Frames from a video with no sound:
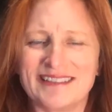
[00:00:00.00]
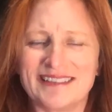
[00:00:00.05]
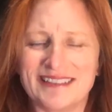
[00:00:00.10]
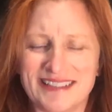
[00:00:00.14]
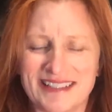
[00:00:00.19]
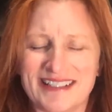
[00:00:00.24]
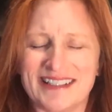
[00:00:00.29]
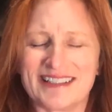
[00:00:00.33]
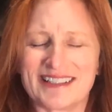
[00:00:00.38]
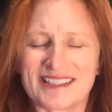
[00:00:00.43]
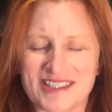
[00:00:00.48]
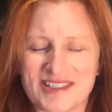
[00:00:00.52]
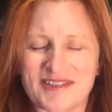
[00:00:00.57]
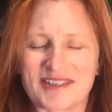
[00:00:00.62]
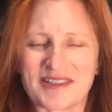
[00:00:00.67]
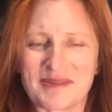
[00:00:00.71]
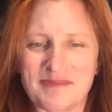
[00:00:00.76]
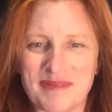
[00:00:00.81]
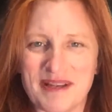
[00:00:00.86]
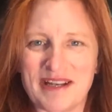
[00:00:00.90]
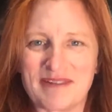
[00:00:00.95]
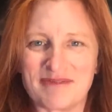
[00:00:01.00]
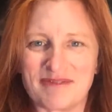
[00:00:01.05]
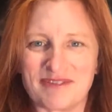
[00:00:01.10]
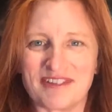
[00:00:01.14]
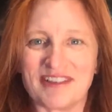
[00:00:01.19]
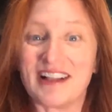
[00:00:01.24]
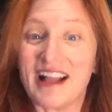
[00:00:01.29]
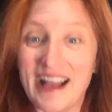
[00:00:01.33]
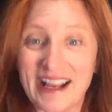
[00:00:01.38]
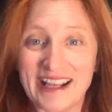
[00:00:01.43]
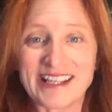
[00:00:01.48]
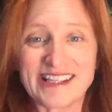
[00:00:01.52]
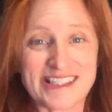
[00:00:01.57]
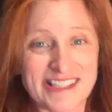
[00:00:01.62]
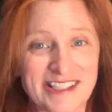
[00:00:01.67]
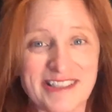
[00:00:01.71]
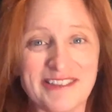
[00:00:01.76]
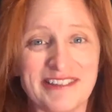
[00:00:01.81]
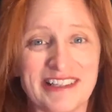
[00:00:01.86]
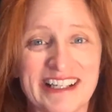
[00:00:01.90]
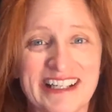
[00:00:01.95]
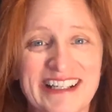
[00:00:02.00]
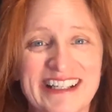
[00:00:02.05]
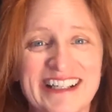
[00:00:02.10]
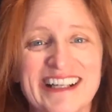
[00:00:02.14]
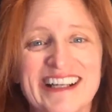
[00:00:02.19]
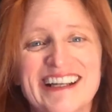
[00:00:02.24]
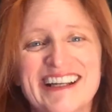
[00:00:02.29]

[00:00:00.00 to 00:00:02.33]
Yeah, it looks really painful. I can do it.